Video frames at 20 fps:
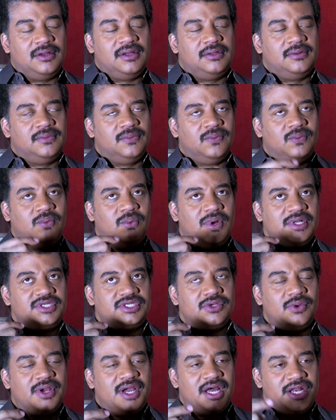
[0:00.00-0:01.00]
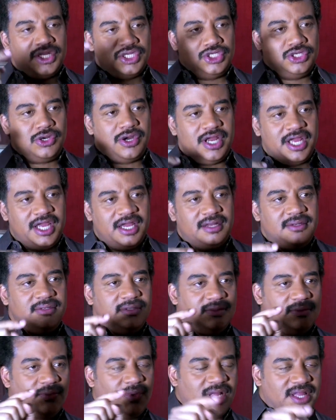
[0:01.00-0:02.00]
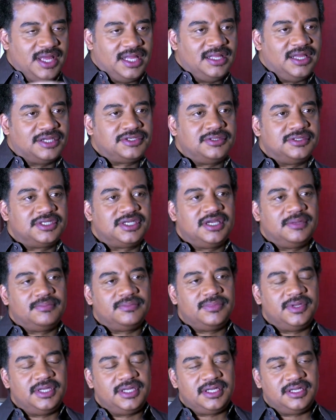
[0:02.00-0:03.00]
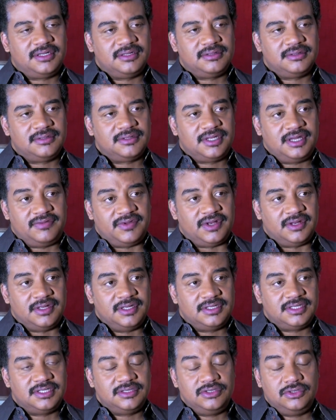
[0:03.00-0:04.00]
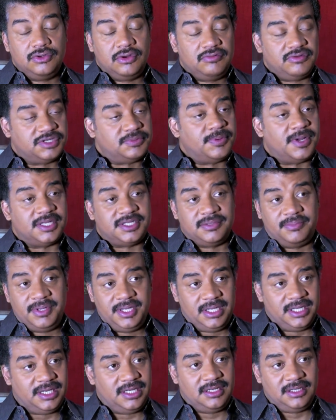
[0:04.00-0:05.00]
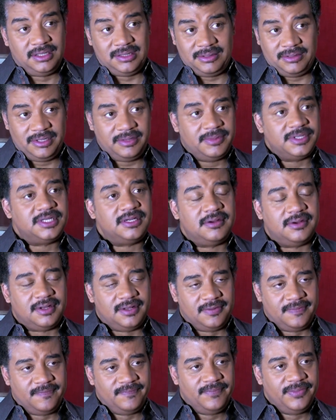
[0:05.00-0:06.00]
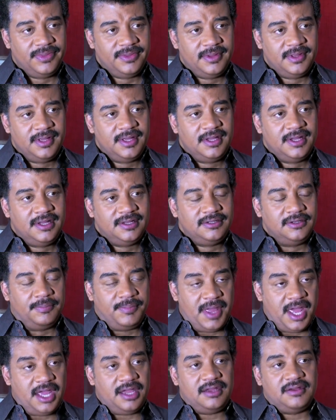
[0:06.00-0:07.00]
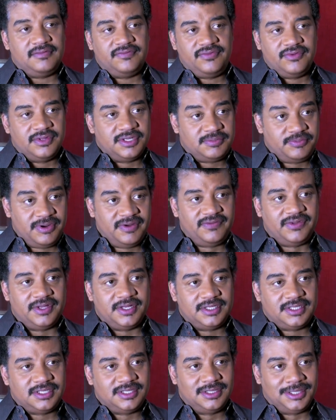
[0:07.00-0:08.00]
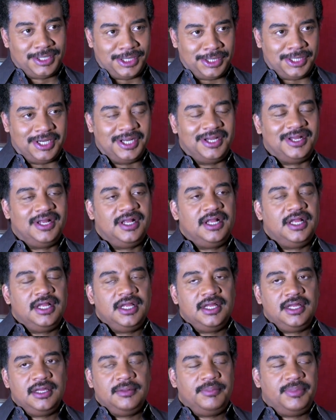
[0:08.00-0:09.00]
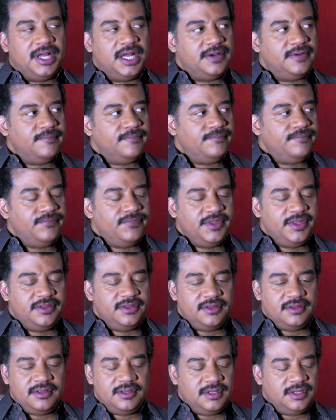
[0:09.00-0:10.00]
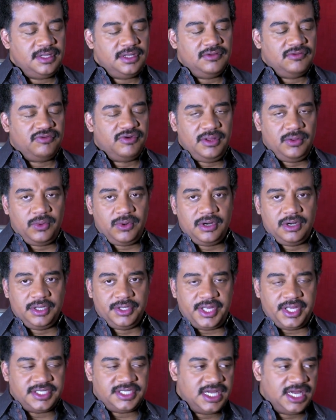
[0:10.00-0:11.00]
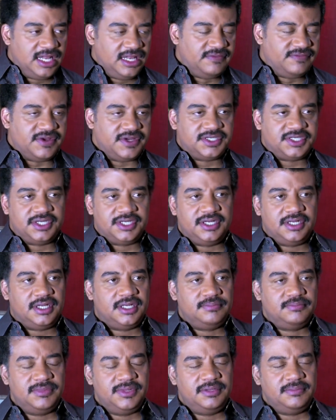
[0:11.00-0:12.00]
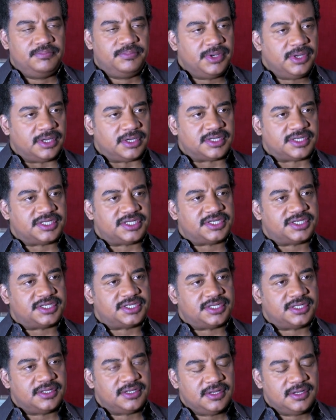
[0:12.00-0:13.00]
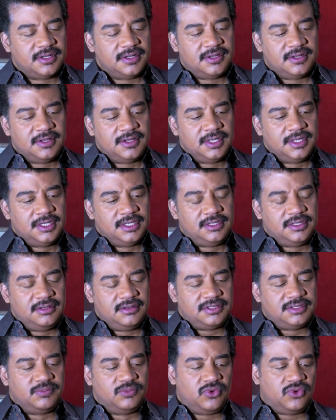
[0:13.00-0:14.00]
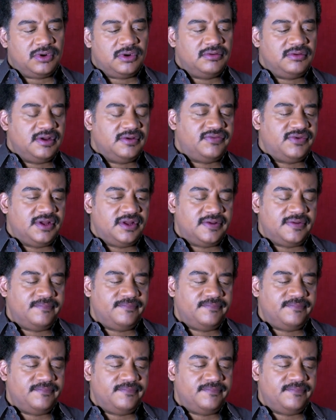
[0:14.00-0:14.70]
what's going on in your head while that lecture is being given. It's your responsibility to learn the material. You're paying for this privilege to learn. But in the real world, on television, in books, there's a